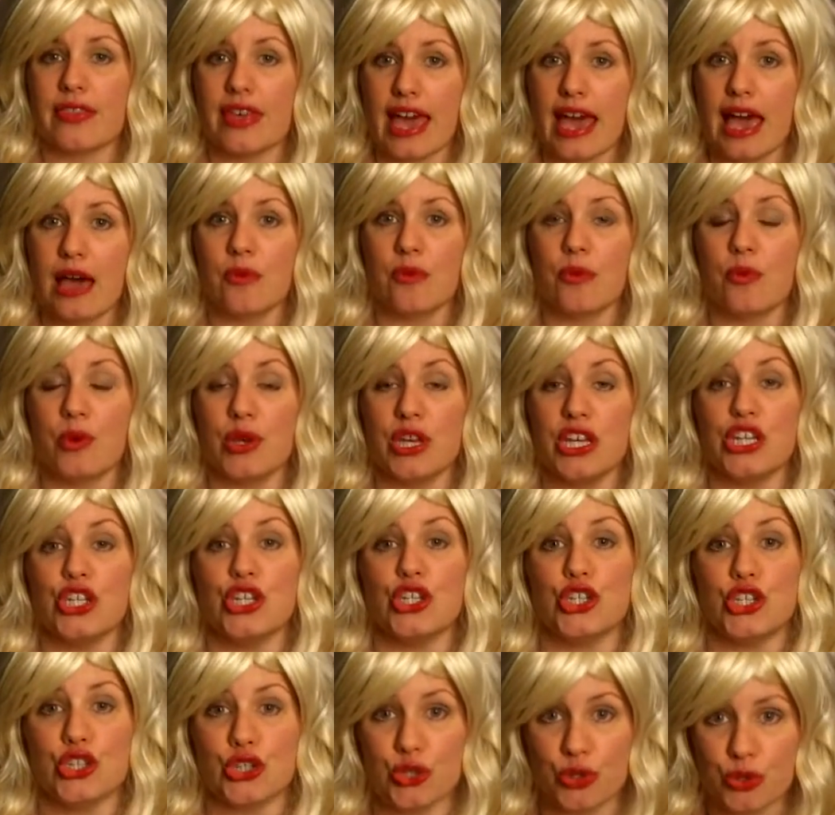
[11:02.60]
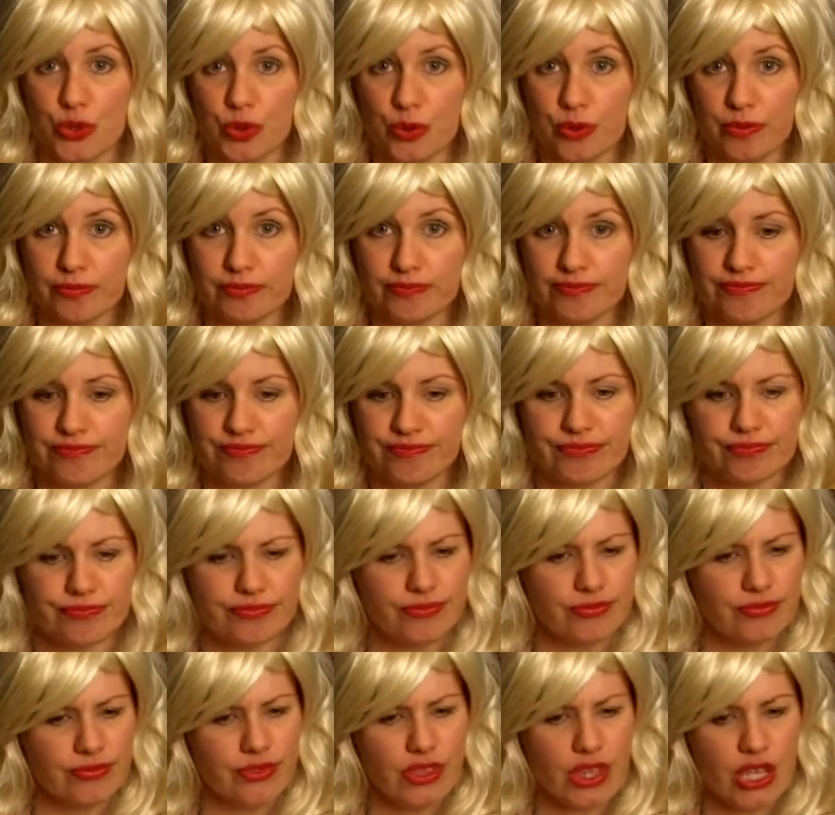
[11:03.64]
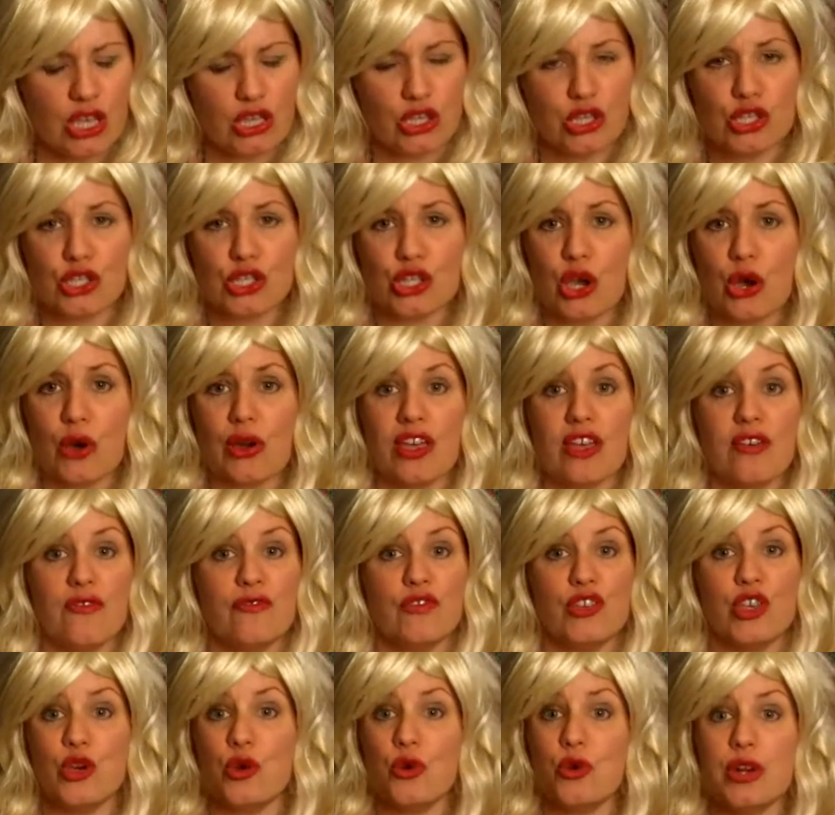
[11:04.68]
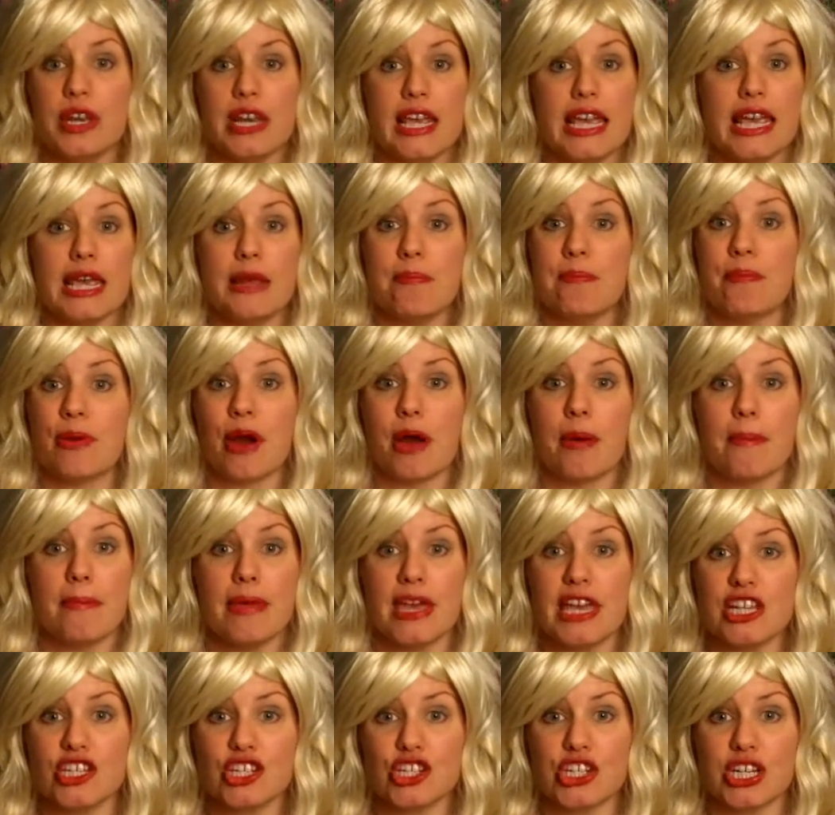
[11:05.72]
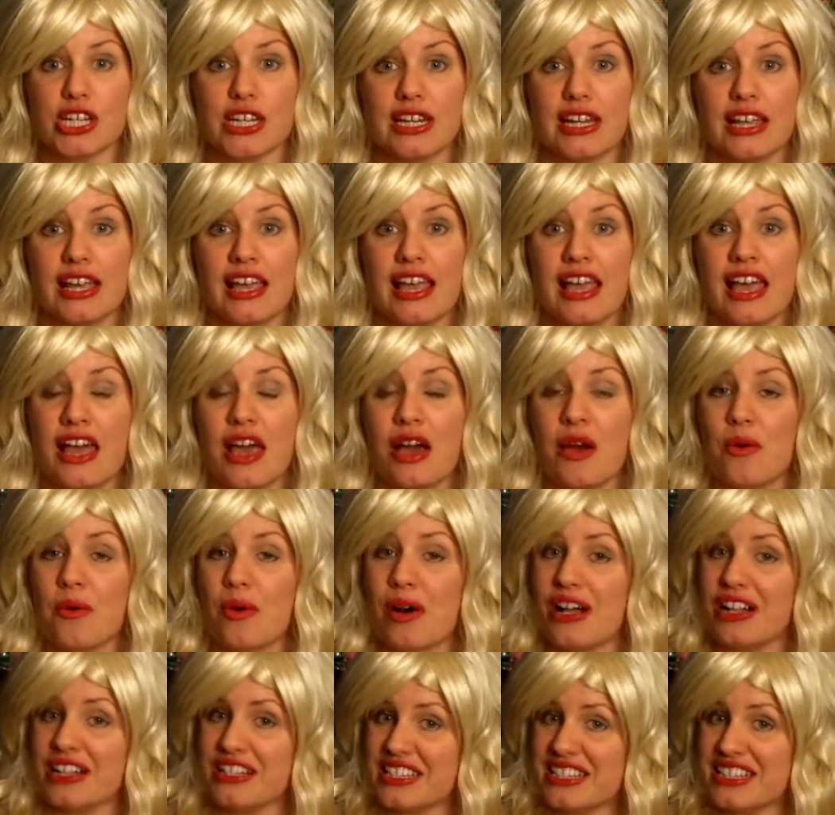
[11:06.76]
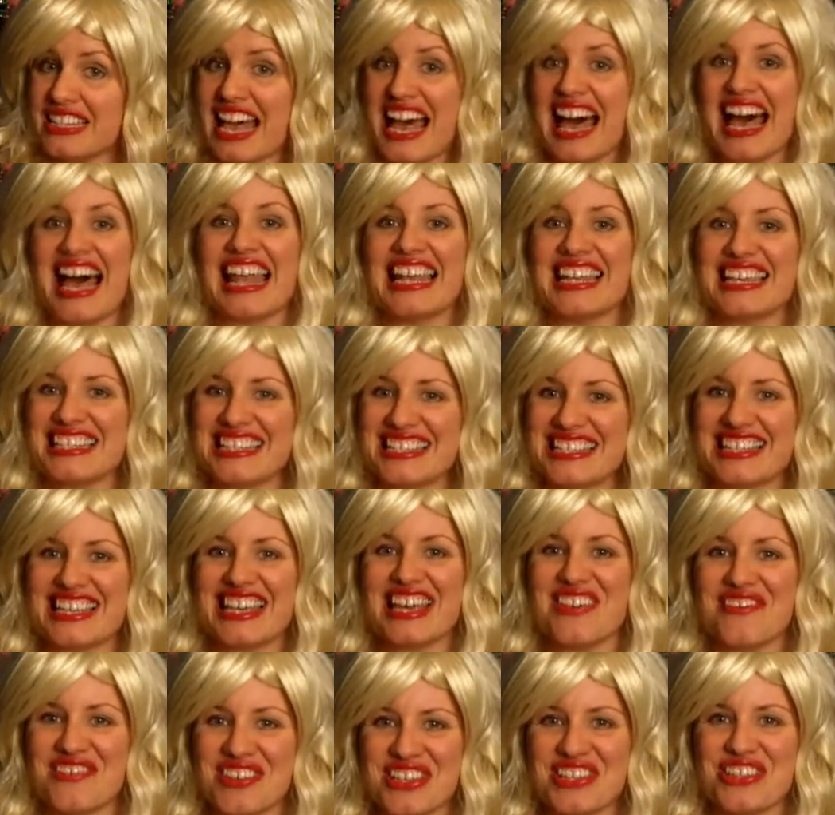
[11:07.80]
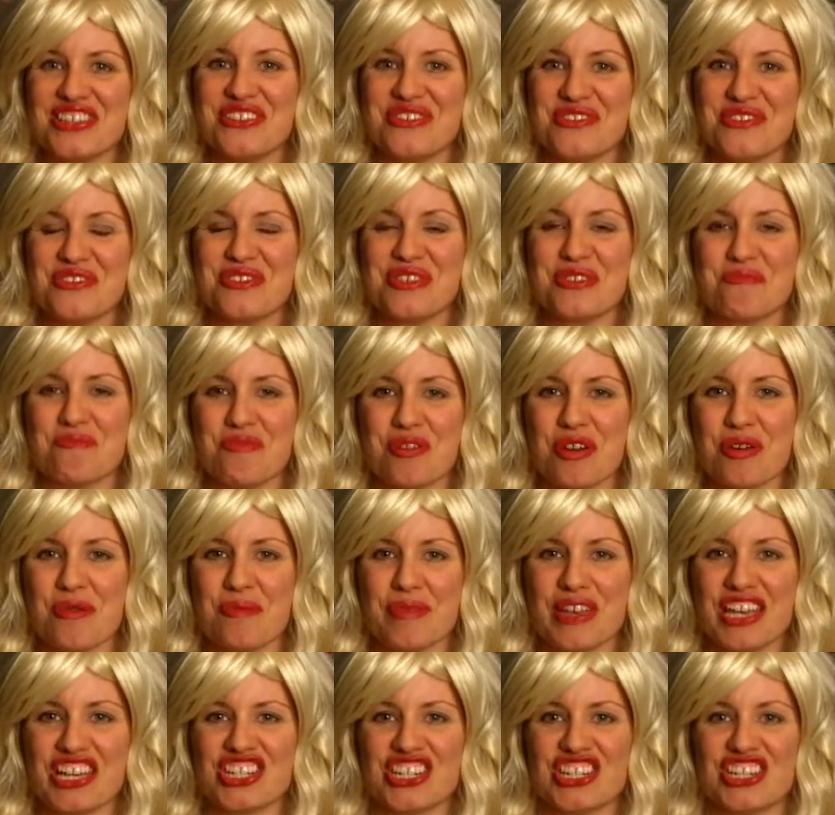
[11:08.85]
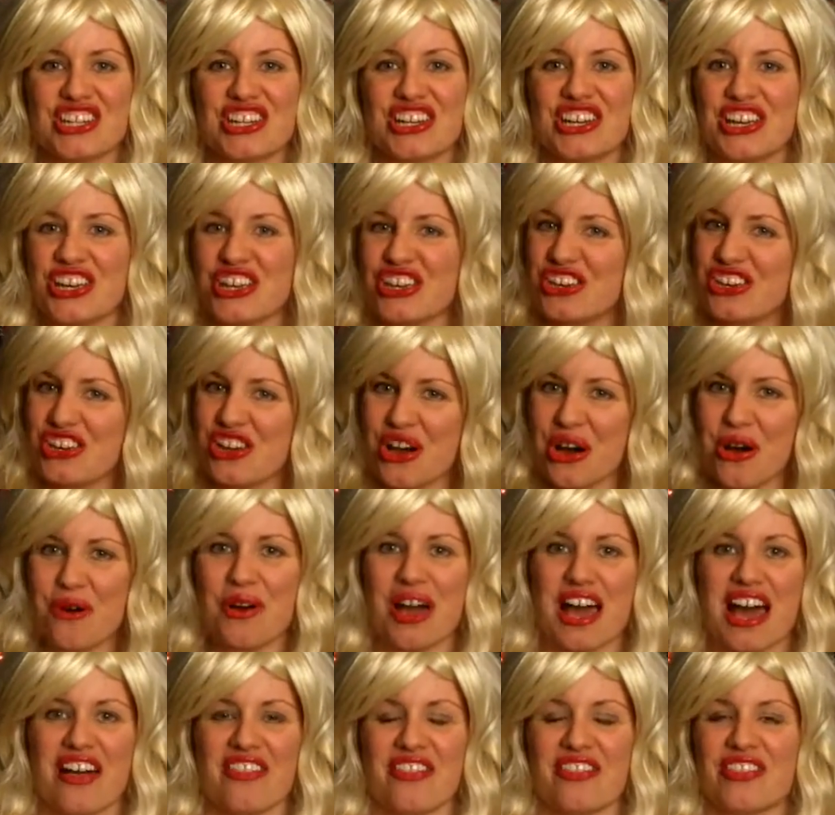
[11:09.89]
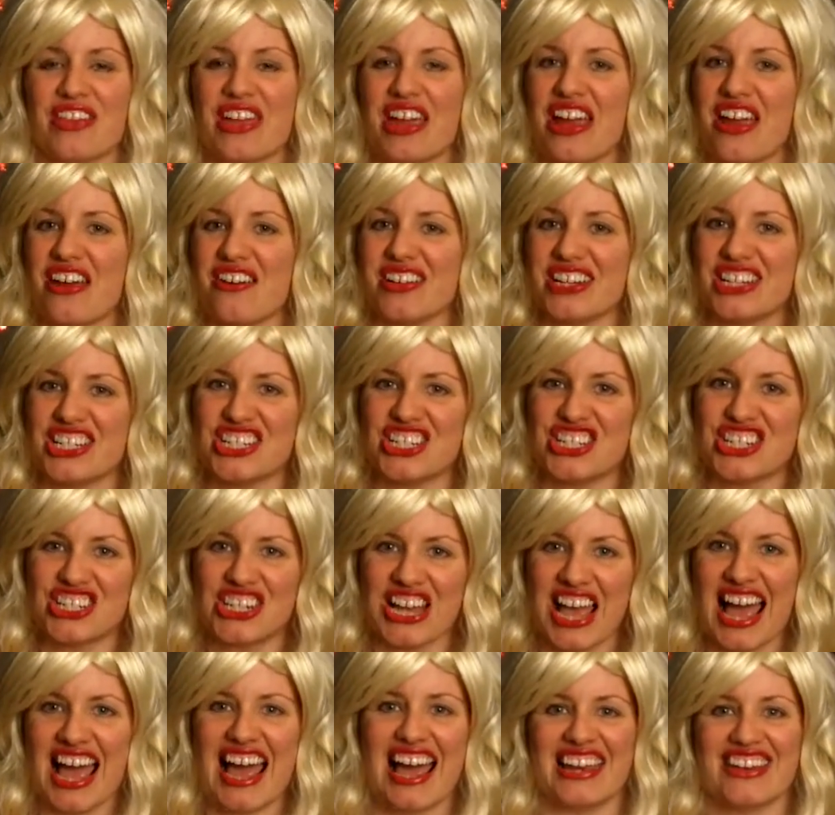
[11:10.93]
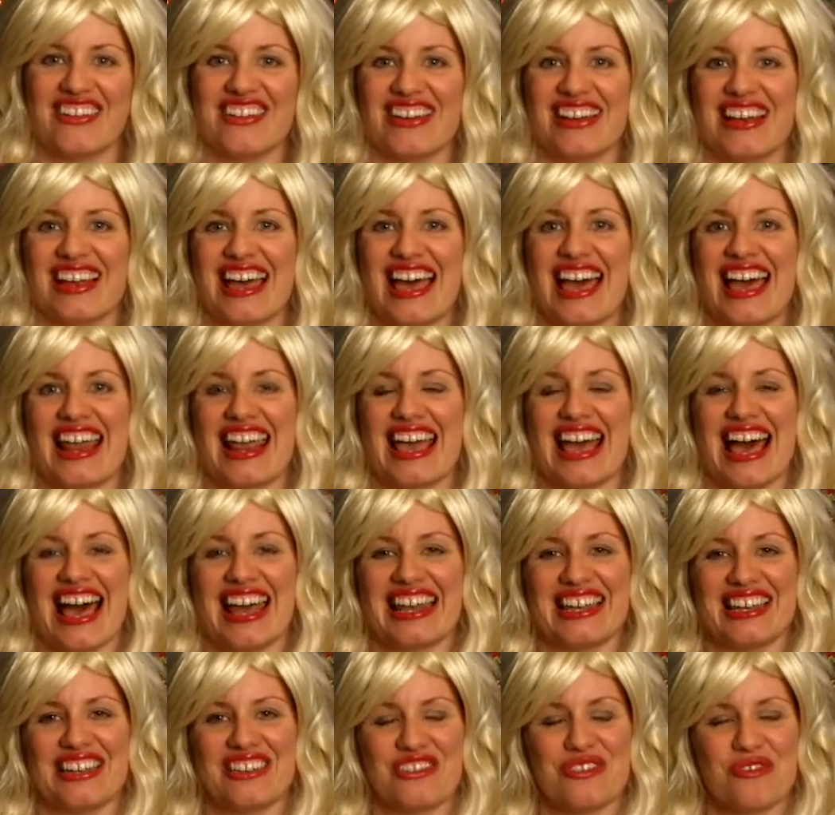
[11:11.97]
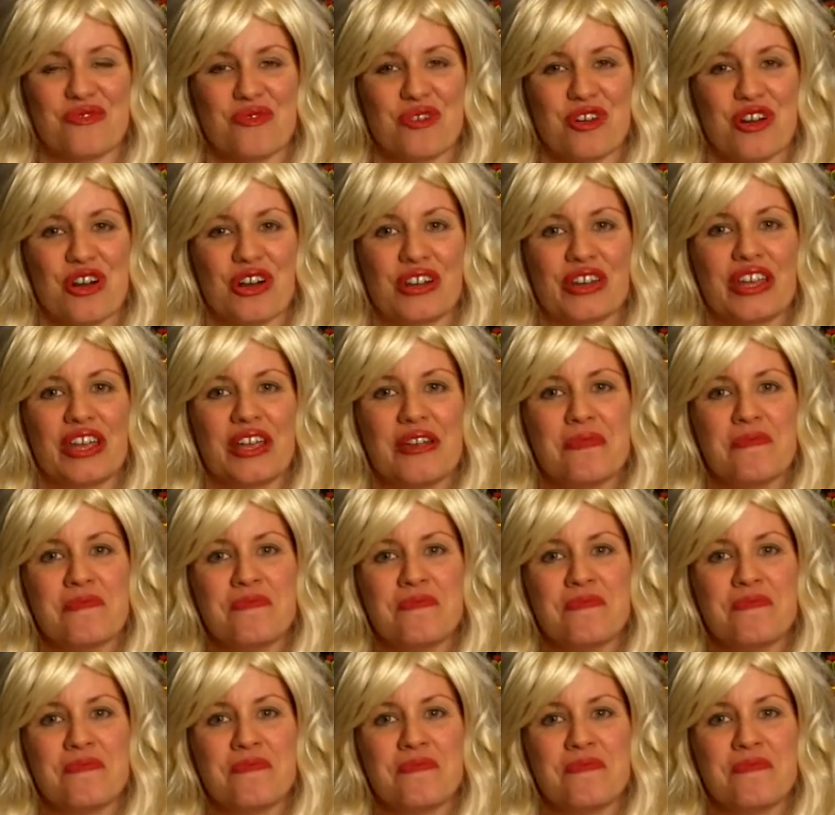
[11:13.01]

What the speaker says: that we do. So if you need permission, well, Dolly's given you the permission to go out there and shine your light out into the world.